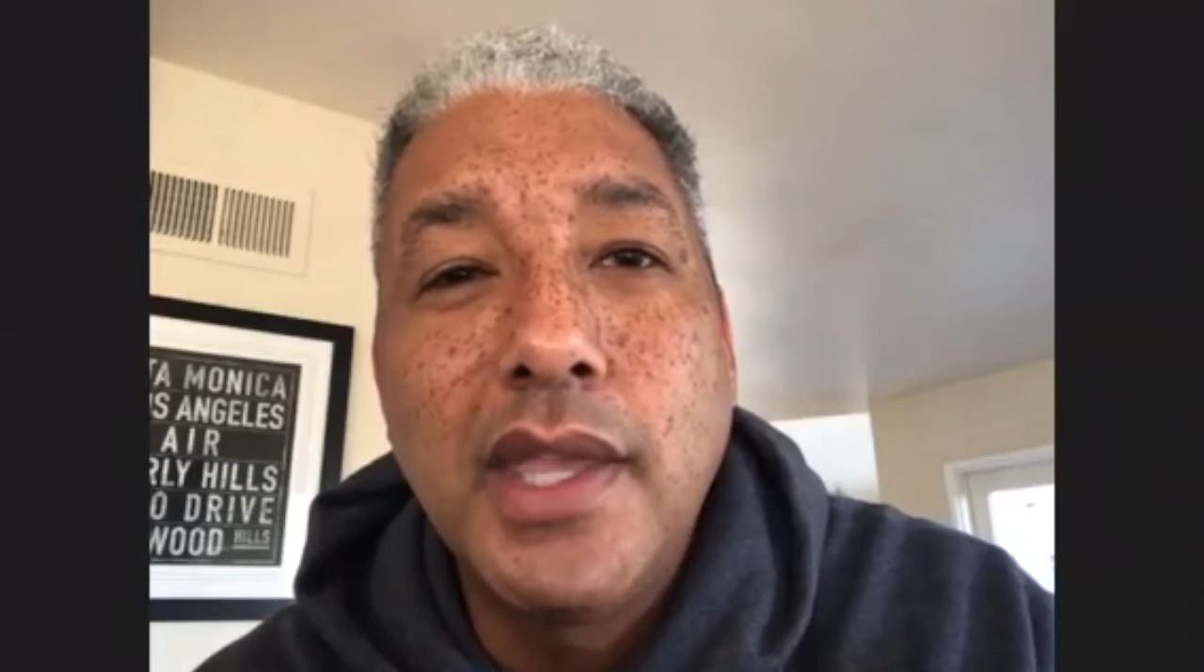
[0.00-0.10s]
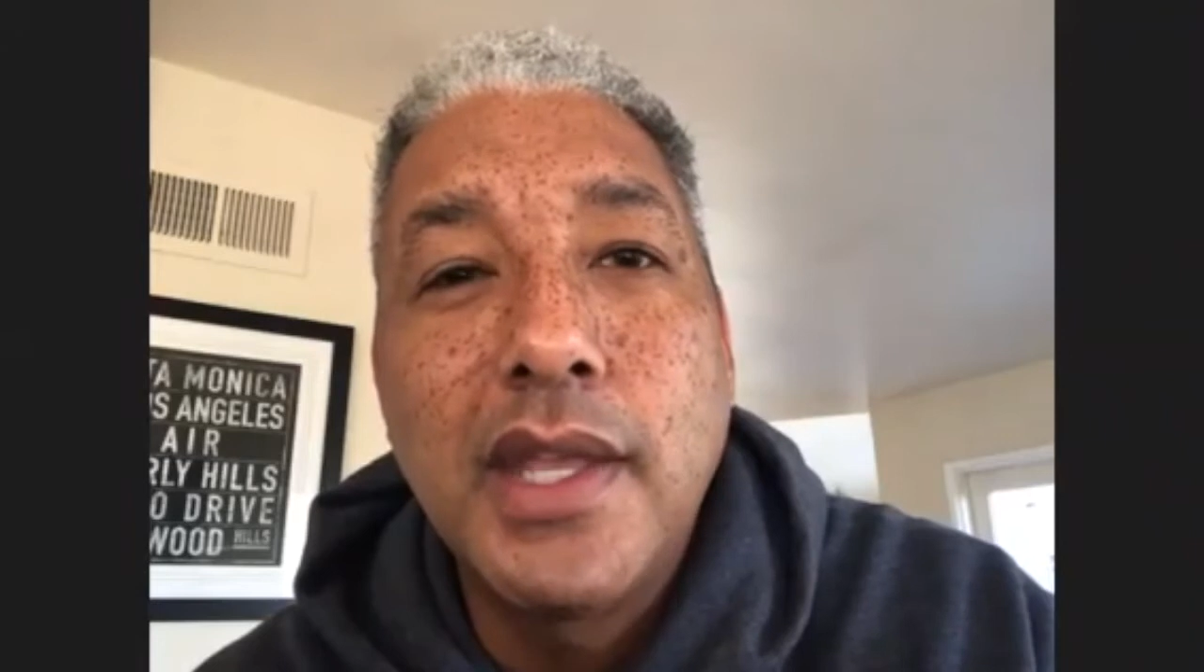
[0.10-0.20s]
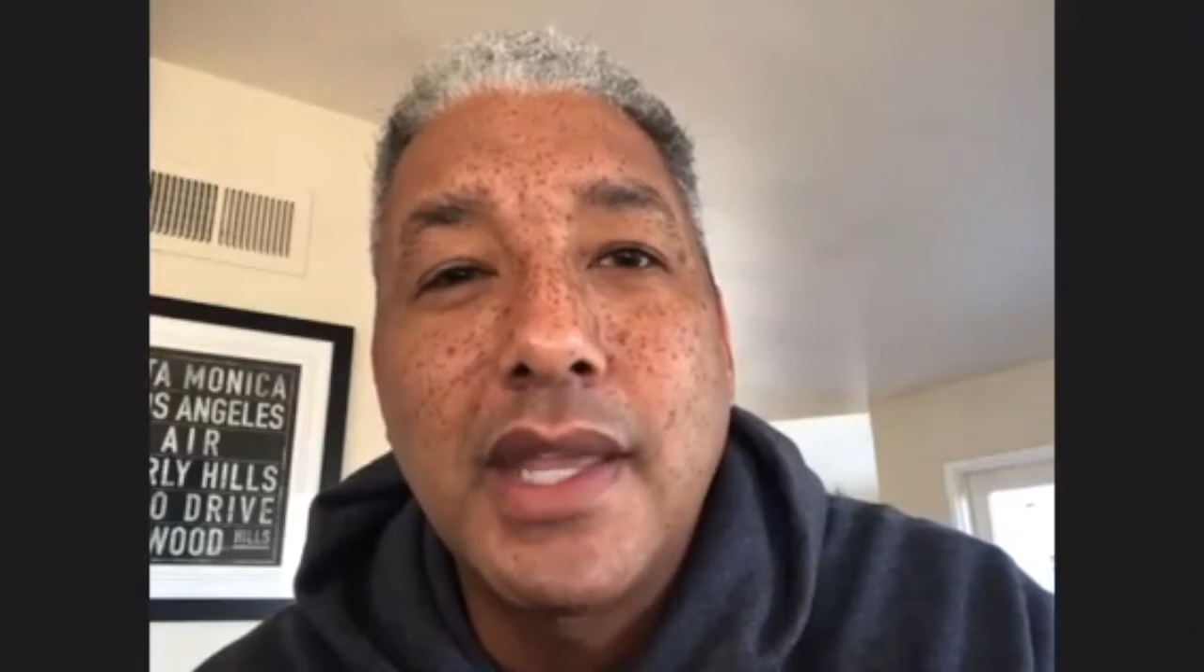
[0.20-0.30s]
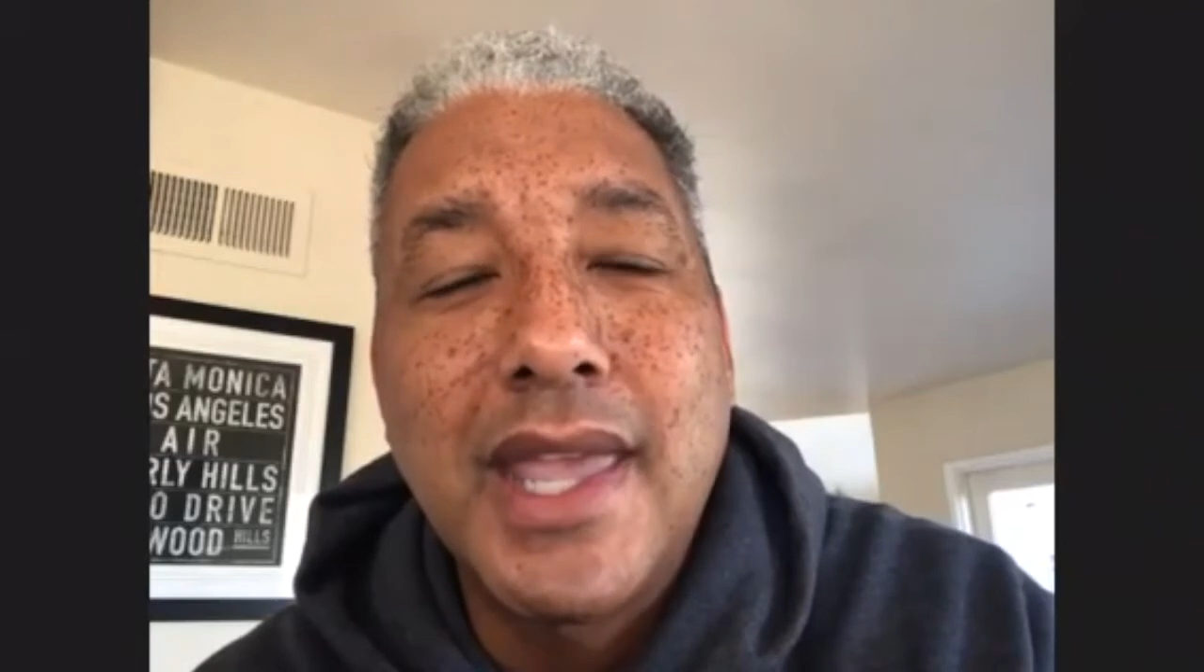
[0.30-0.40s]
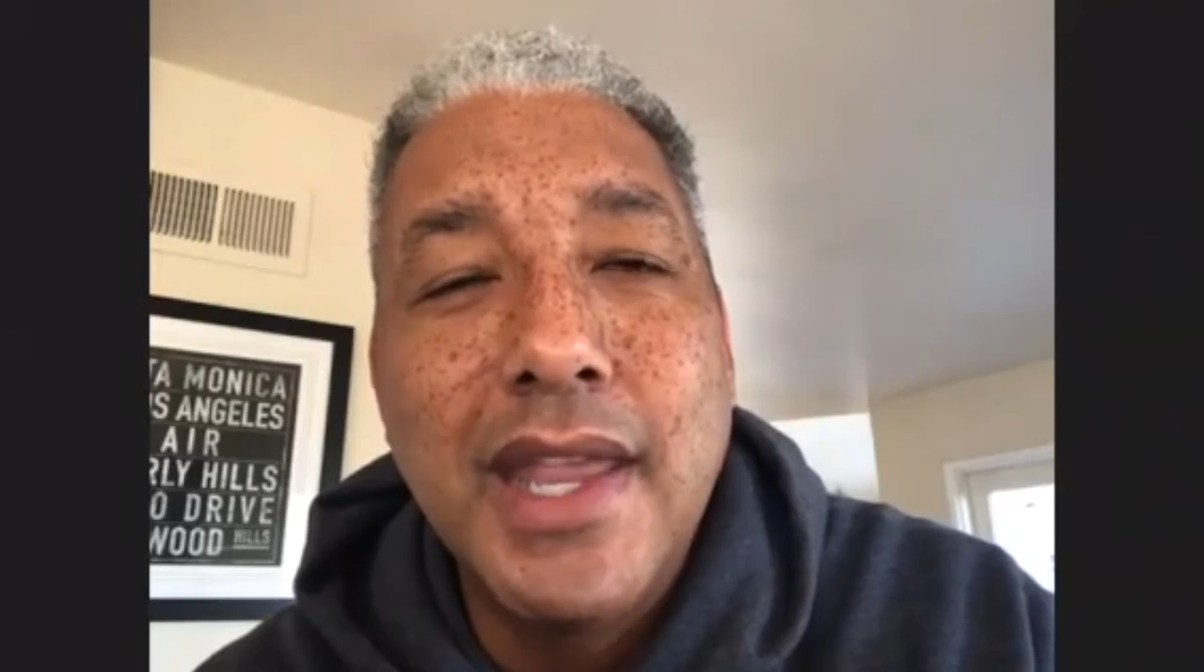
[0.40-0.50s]

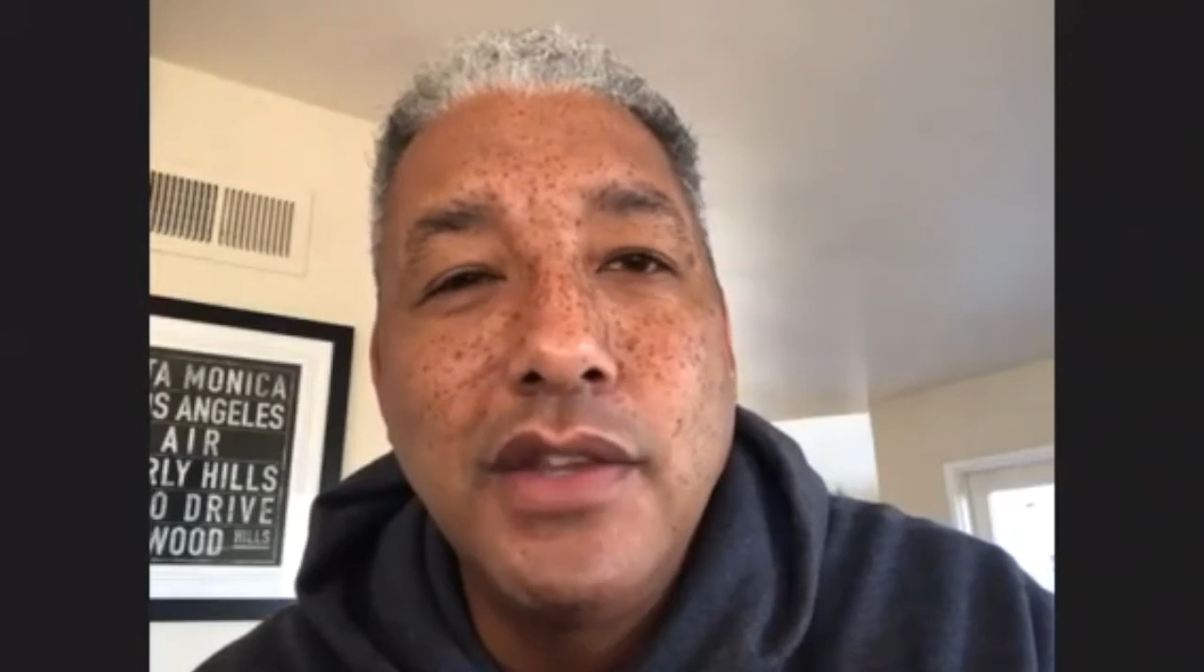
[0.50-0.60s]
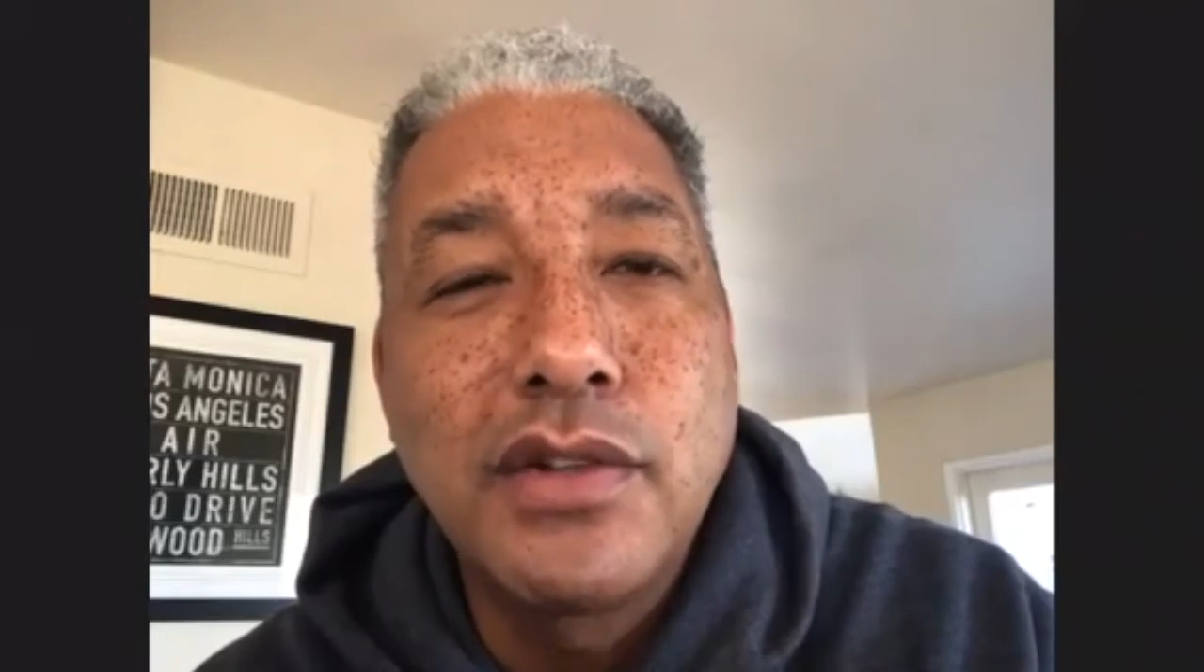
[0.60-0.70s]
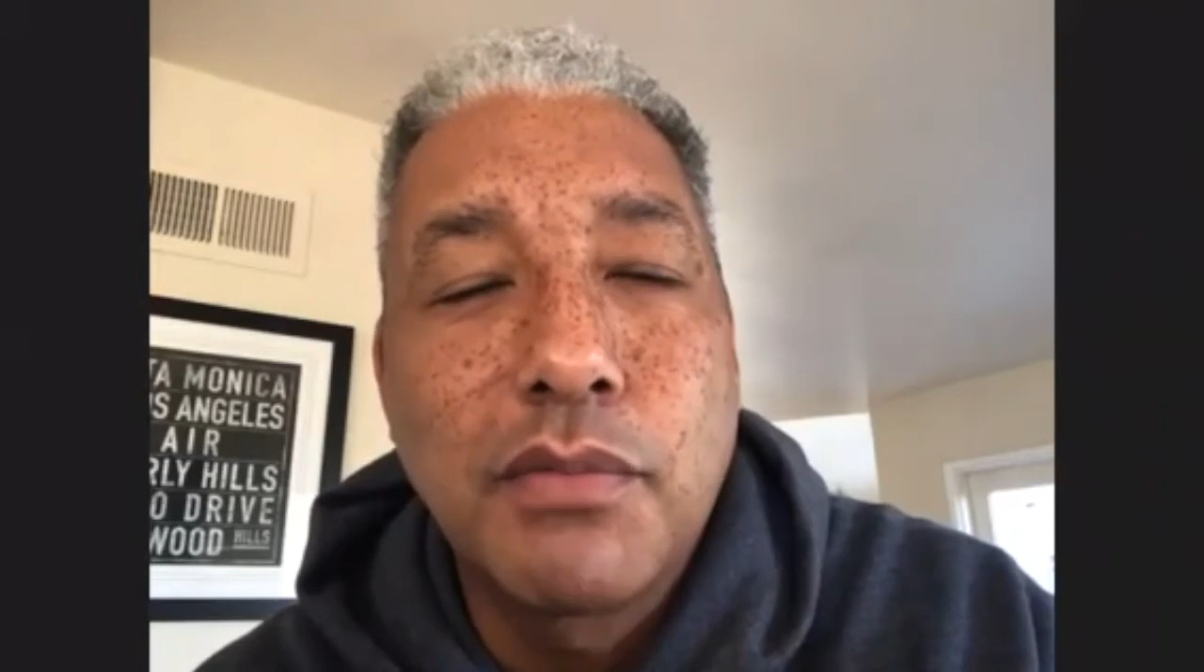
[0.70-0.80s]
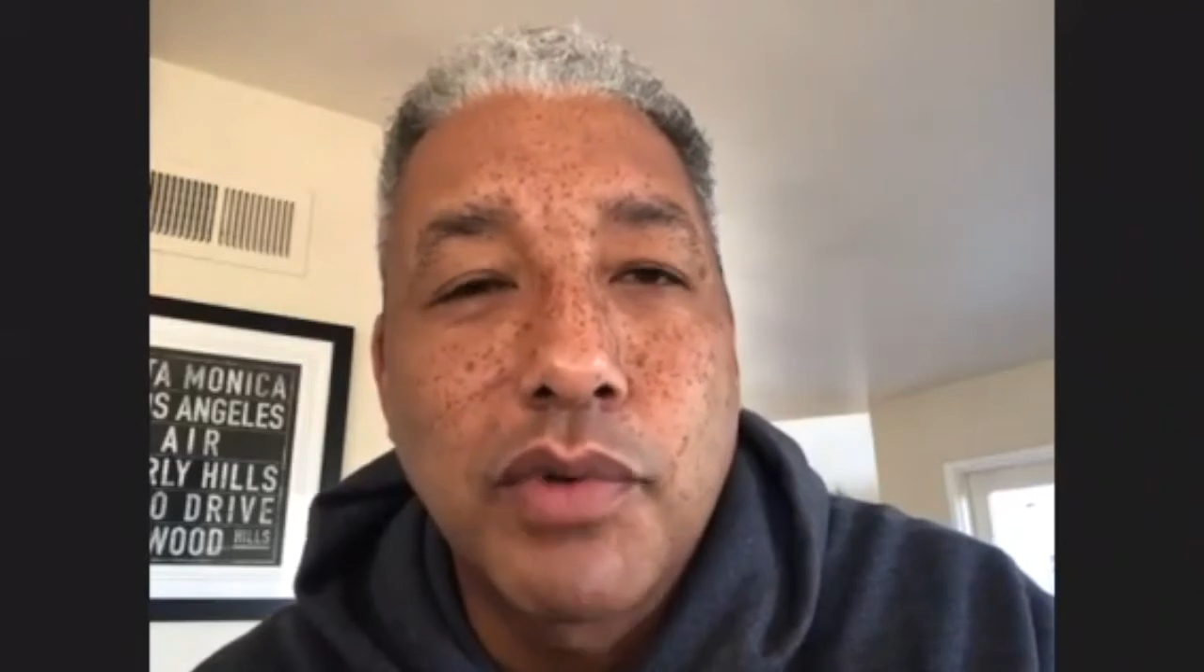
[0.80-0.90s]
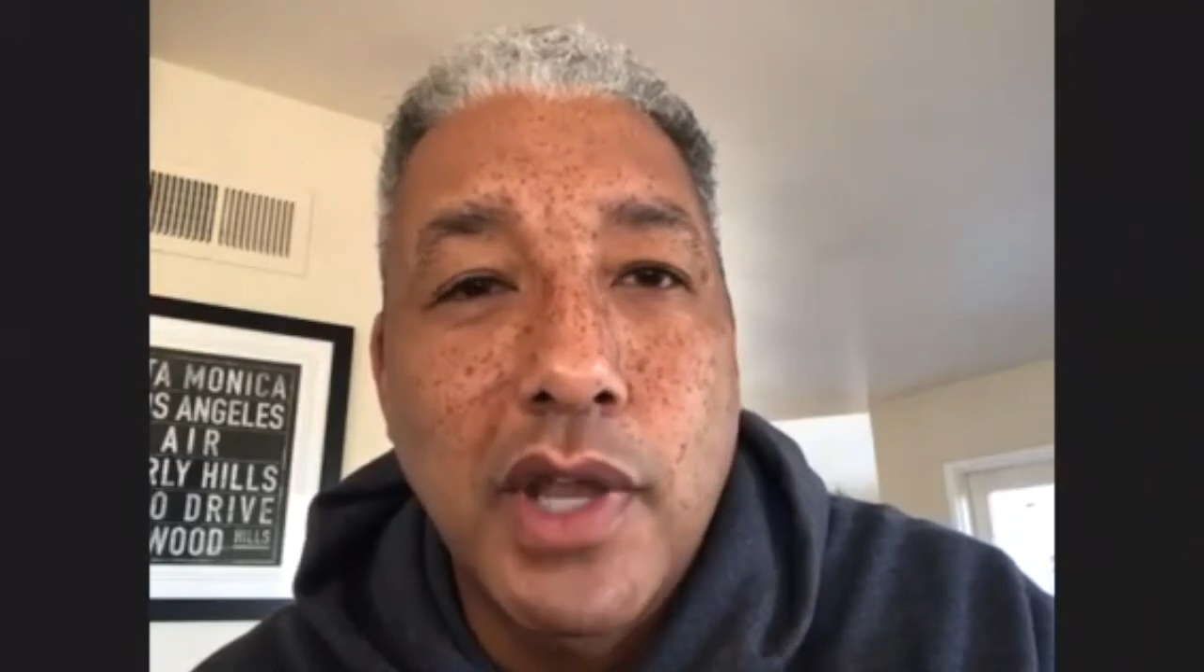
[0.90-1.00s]

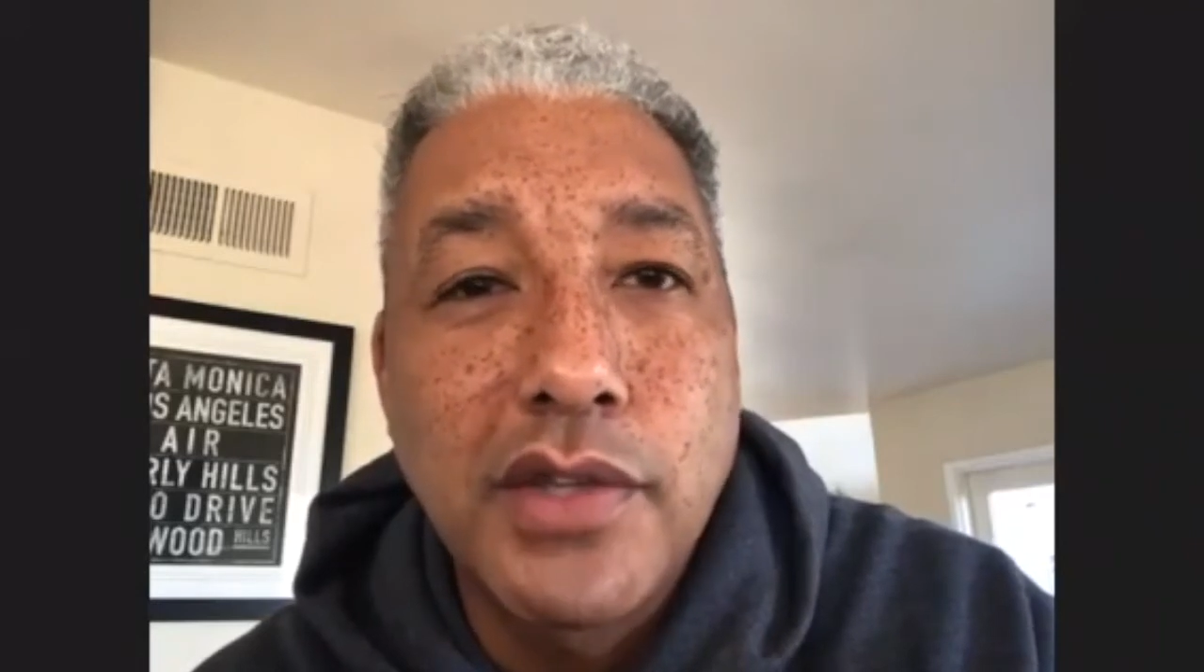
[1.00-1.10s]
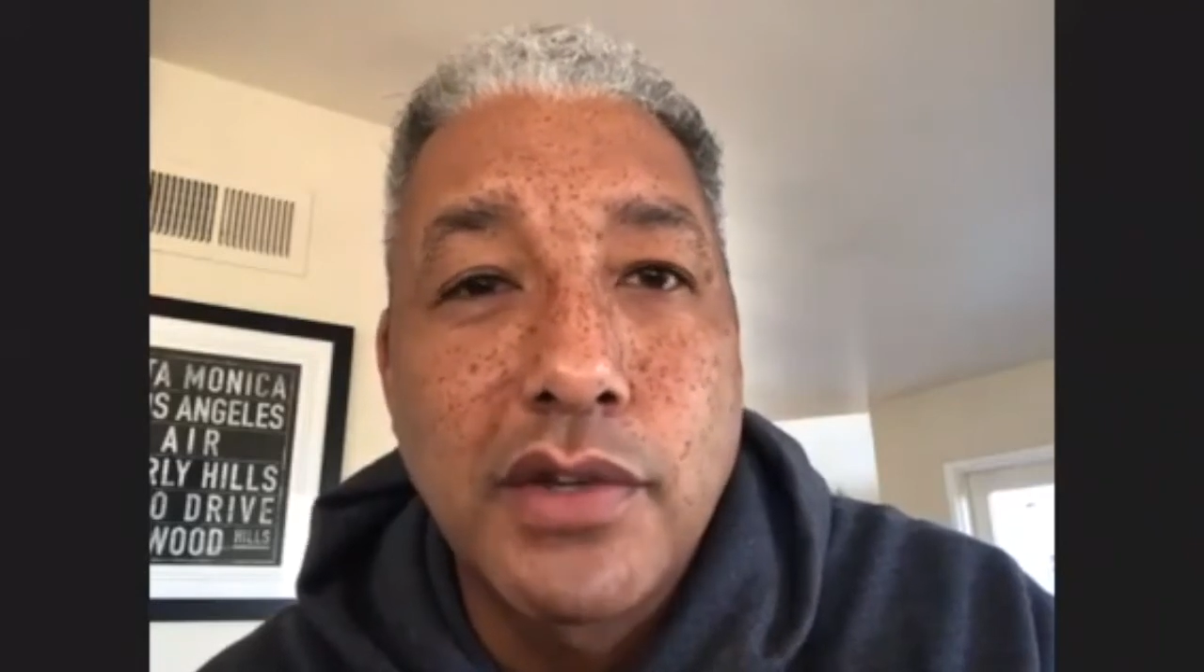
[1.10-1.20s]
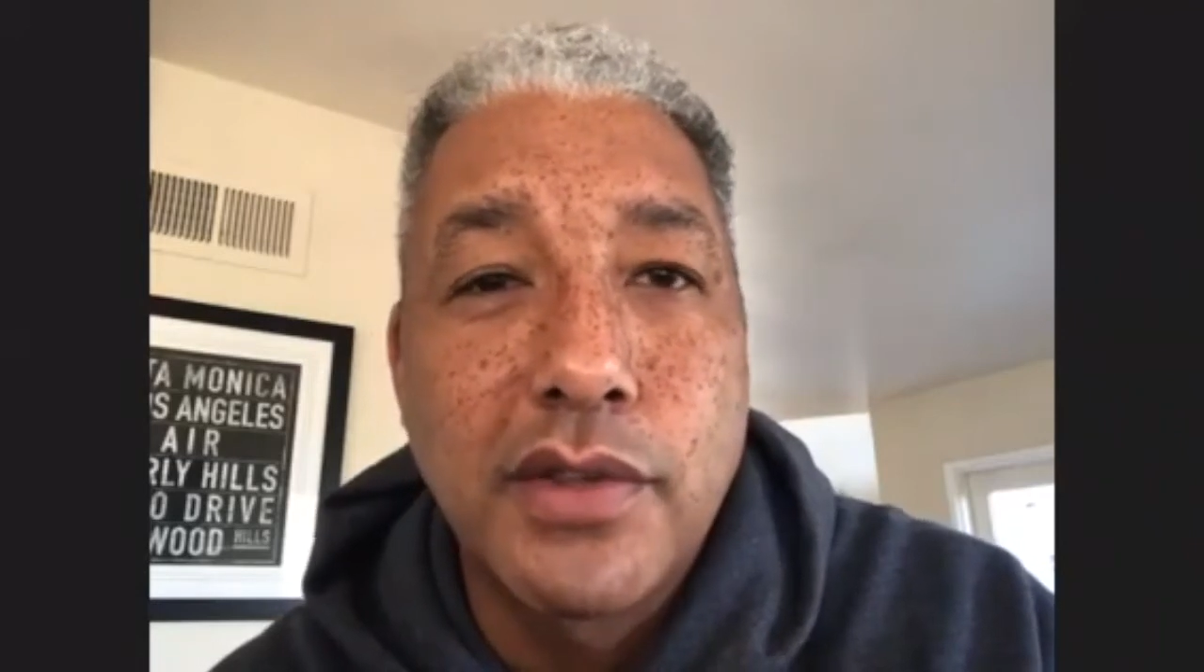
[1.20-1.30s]
occasional pressure.